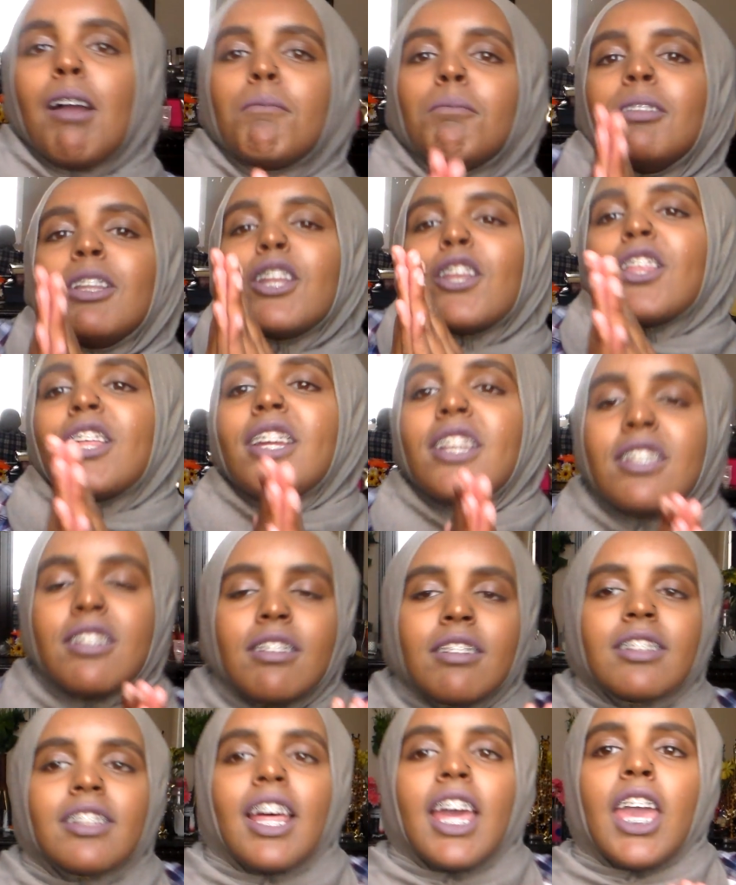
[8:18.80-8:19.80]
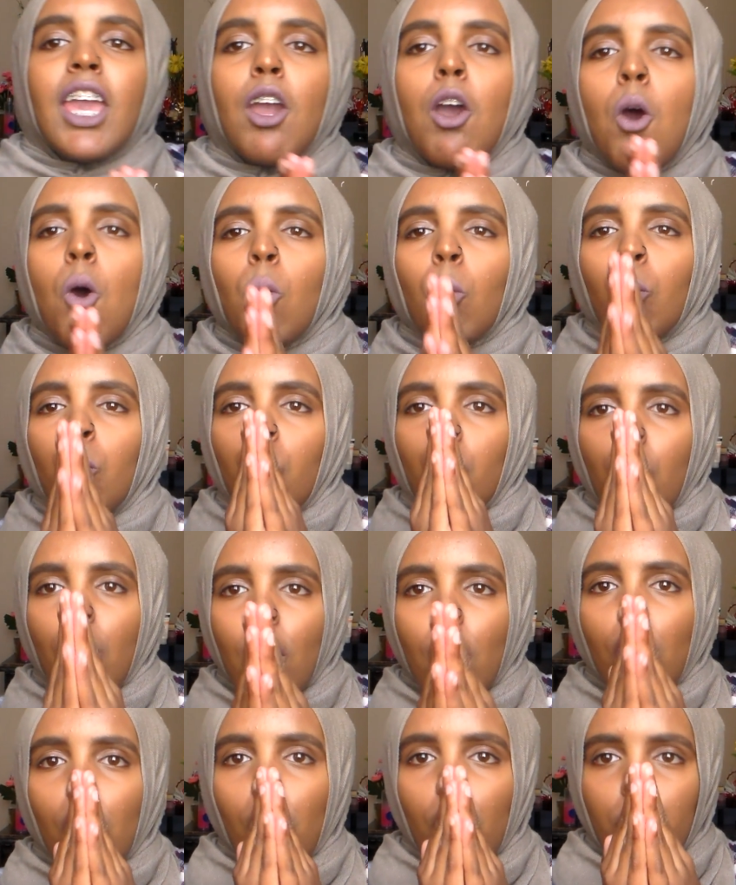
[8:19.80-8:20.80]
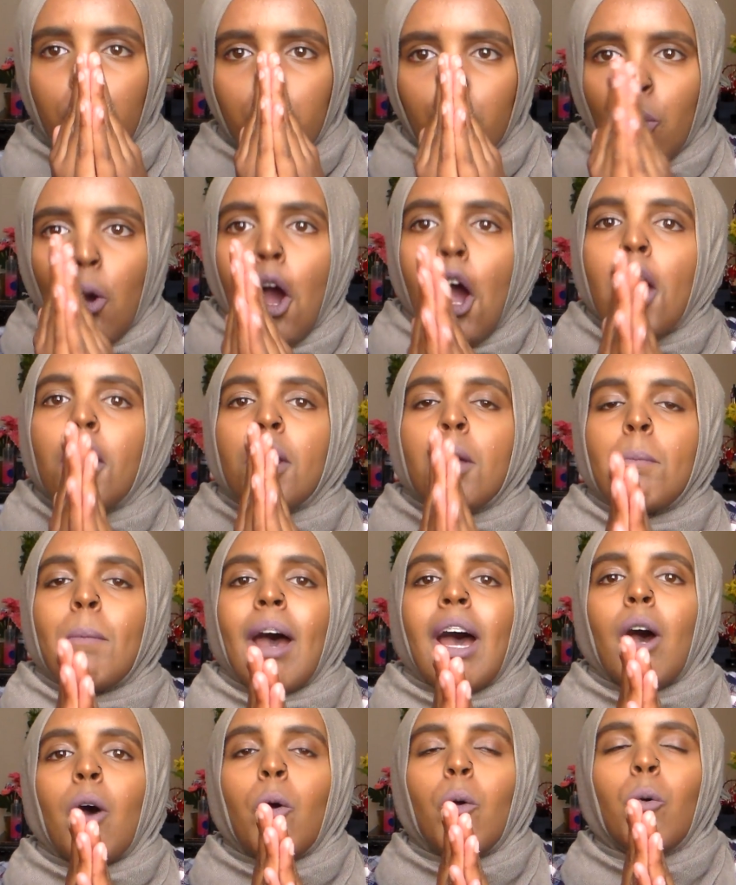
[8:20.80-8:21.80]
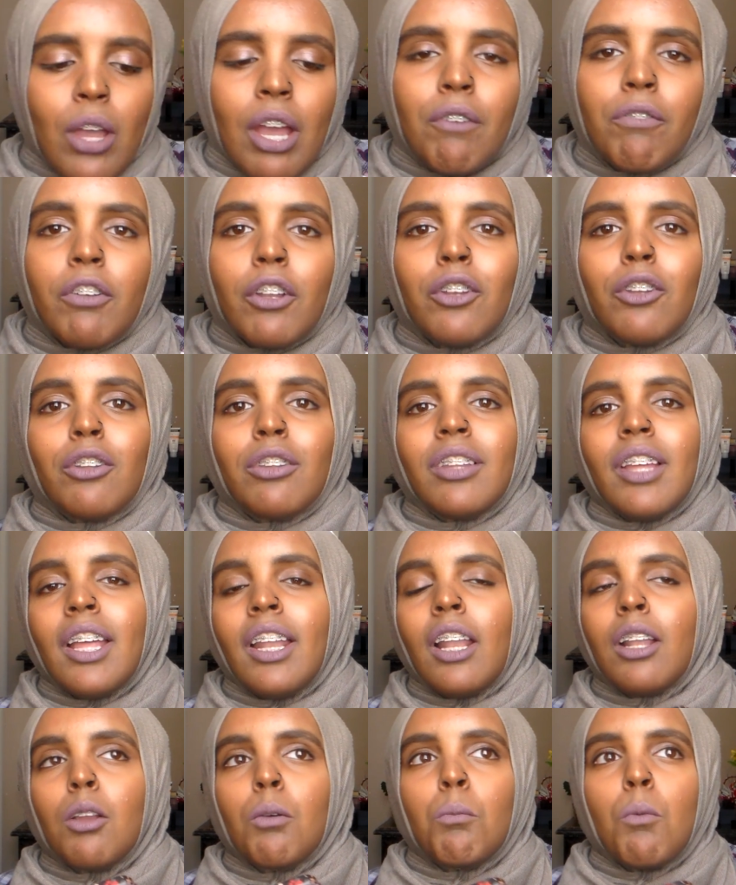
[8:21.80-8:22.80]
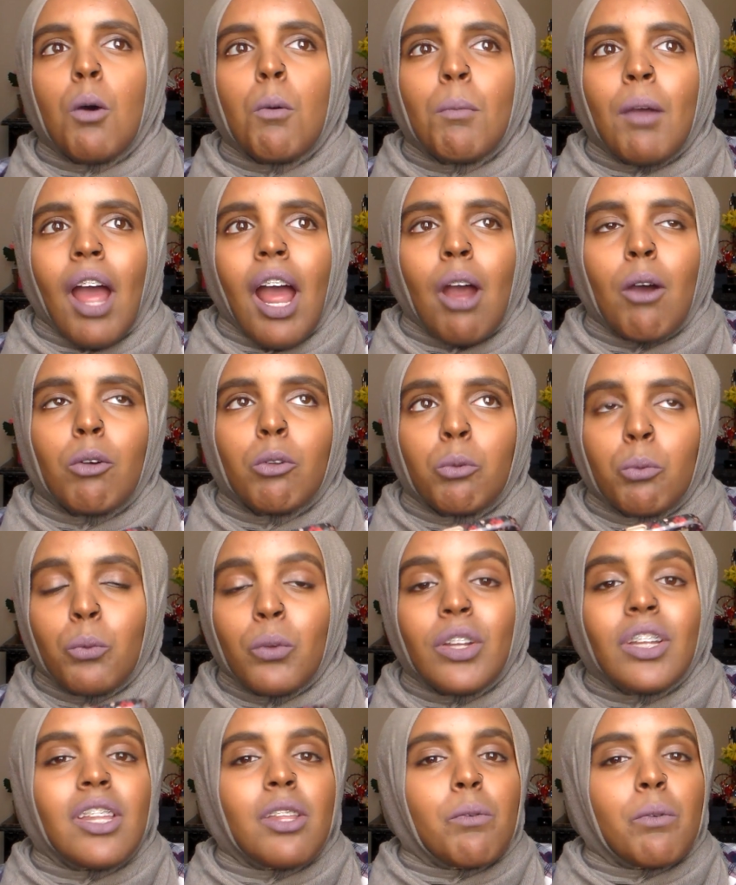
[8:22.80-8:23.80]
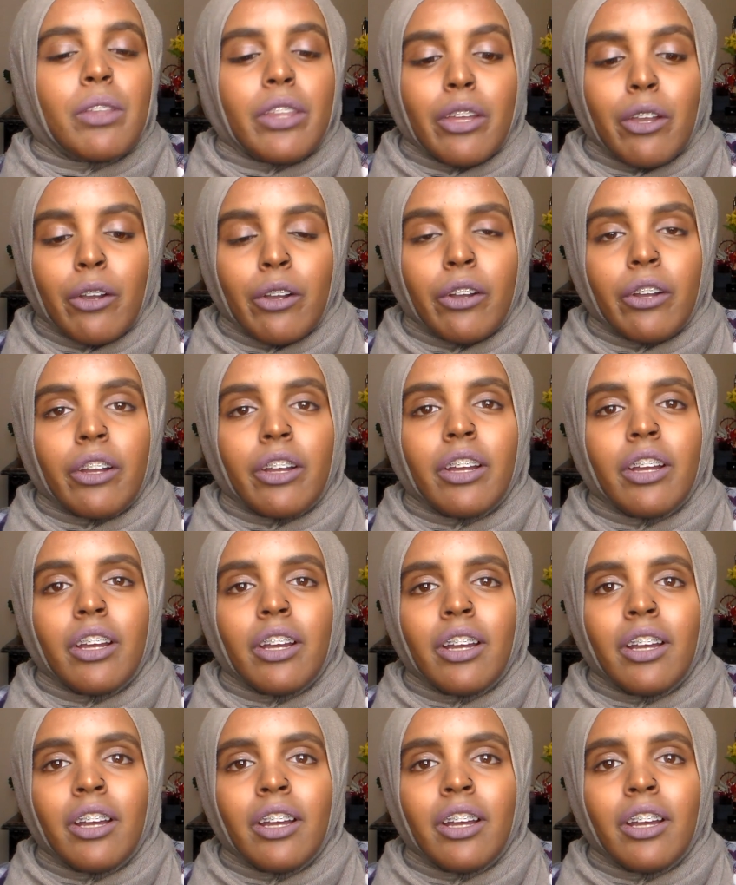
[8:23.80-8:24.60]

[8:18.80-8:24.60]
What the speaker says: I'm literally just like, what are you on about? You have to understand, at the moment I was really hurt.